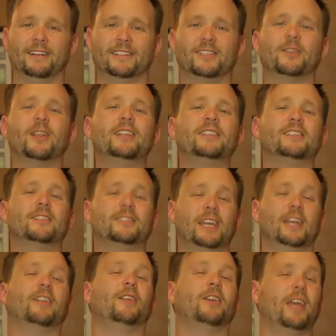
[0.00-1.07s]
So let's
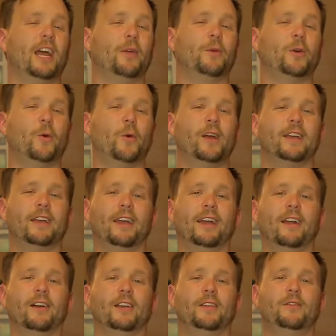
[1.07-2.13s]
take a look at it real quick,
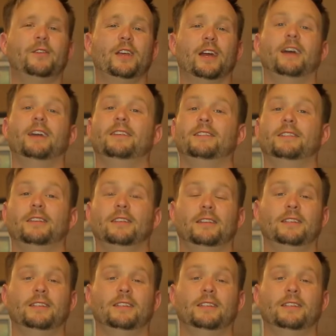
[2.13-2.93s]
and I'll give you guys an